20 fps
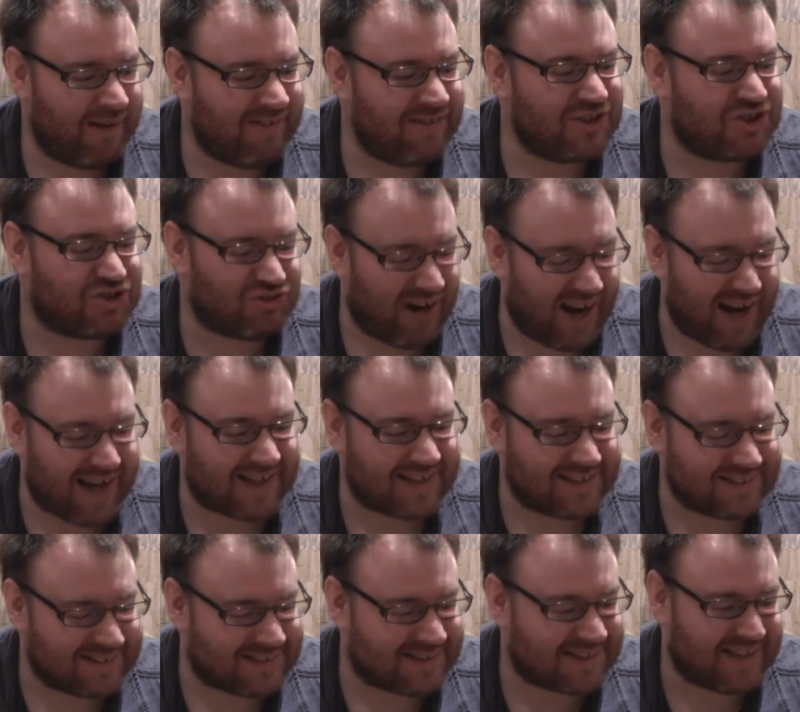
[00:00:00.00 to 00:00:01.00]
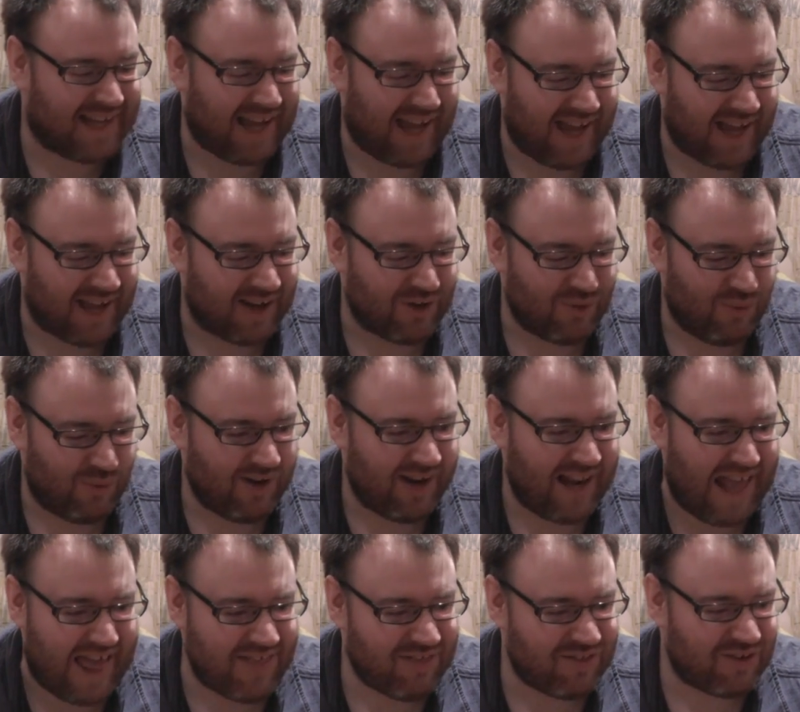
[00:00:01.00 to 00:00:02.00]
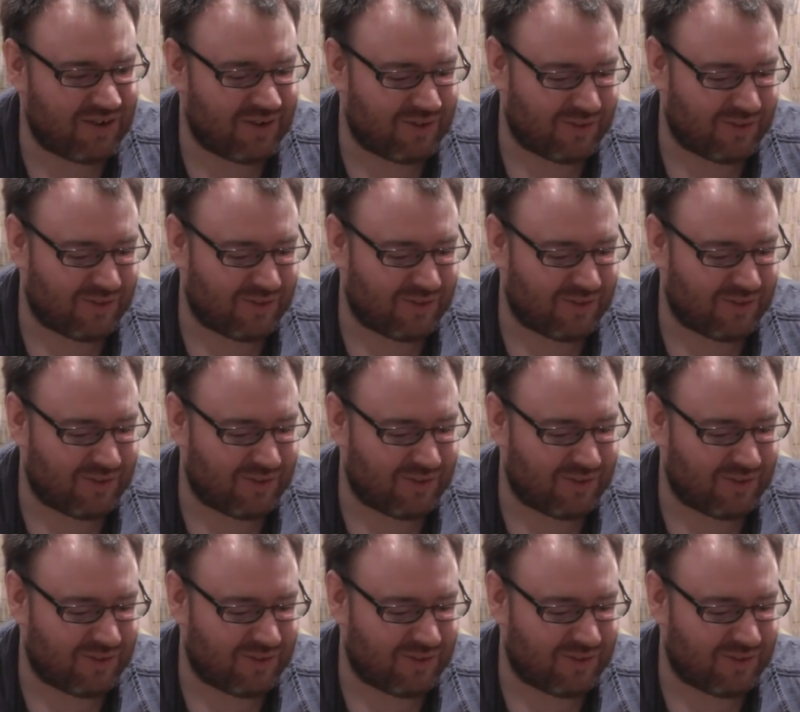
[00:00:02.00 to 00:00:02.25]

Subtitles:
wearing dragon scale or leather